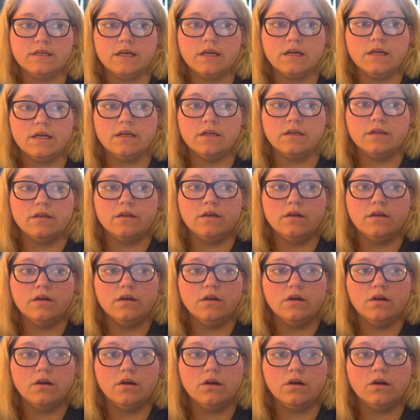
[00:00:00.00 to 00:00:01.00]
in
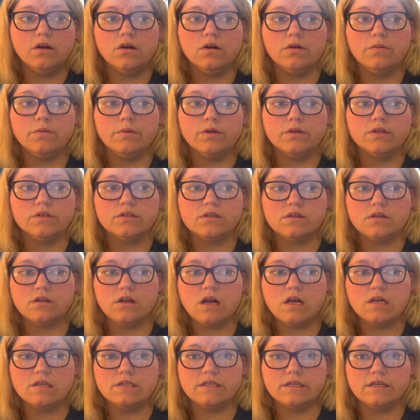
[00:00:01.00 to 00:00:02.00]
Herbert's
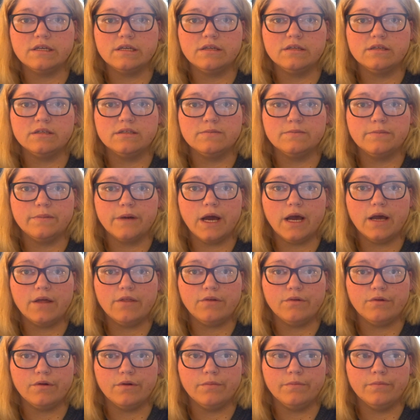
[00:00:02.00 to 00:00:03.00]
closet in his
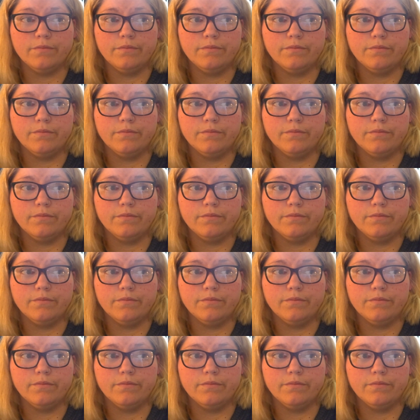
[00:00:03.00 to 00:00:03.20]
bathroom